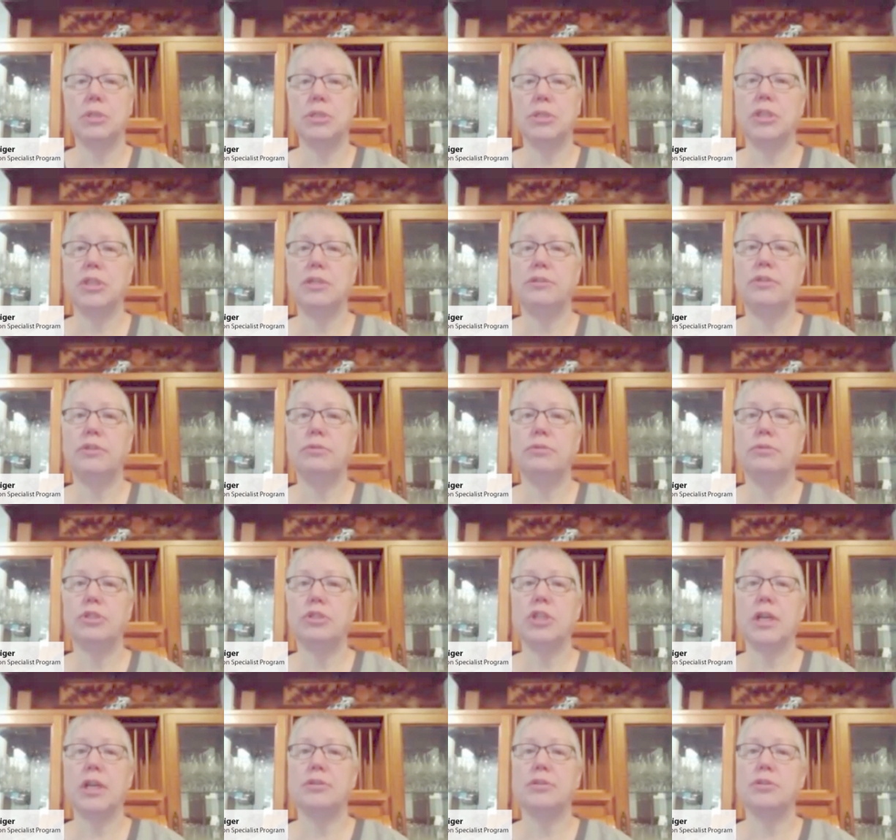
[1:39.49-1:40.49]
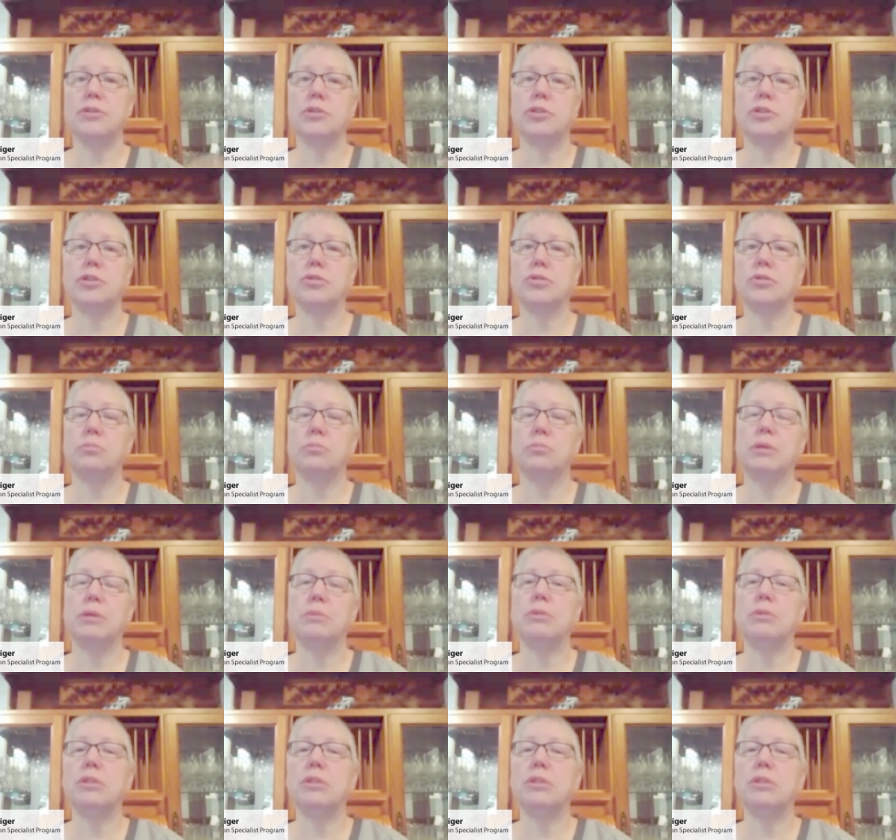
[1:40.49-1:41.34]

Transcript: but to give you a chance to show the